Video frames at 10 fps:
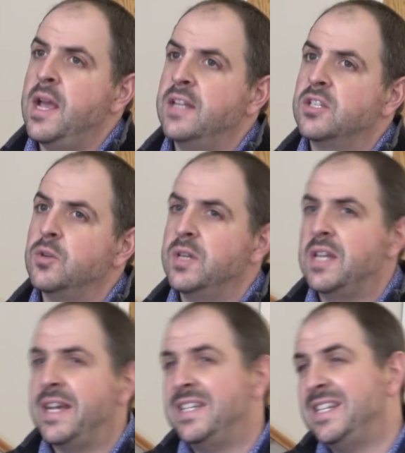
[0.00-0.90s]
And so in
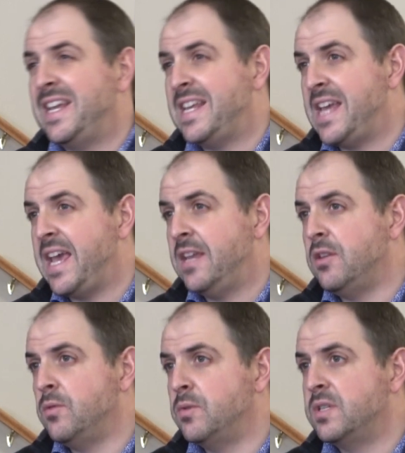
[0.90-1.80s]
1988,
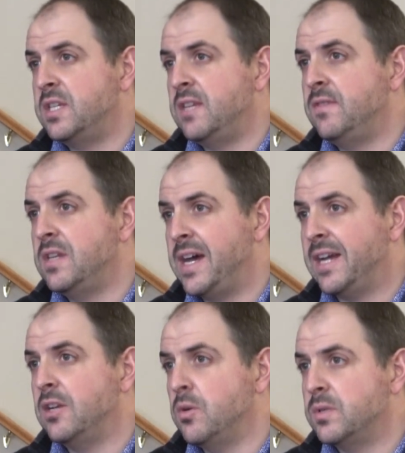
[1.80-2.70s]
you received a
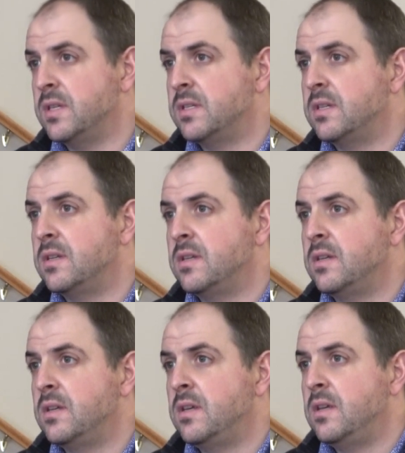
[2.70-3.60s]
diagnosis.
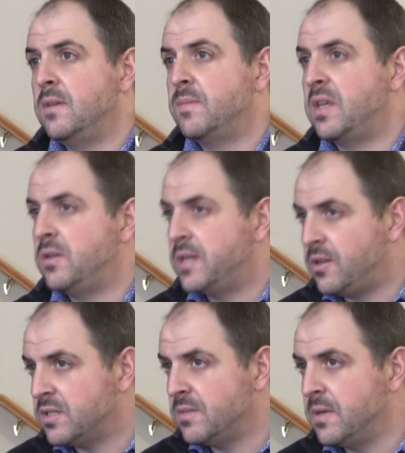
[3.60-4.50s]
Mm -hmm. Can you tell
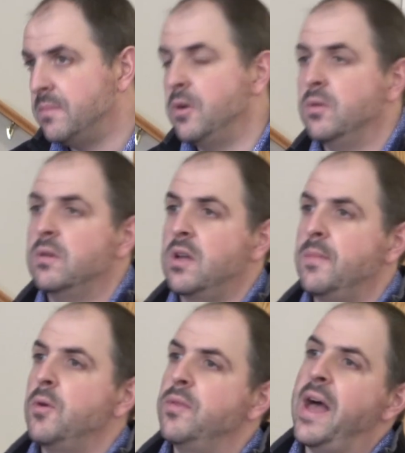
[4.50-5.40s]
us a bit about,
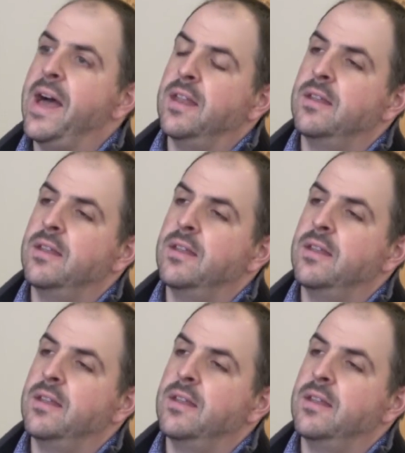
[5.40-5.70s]
about that?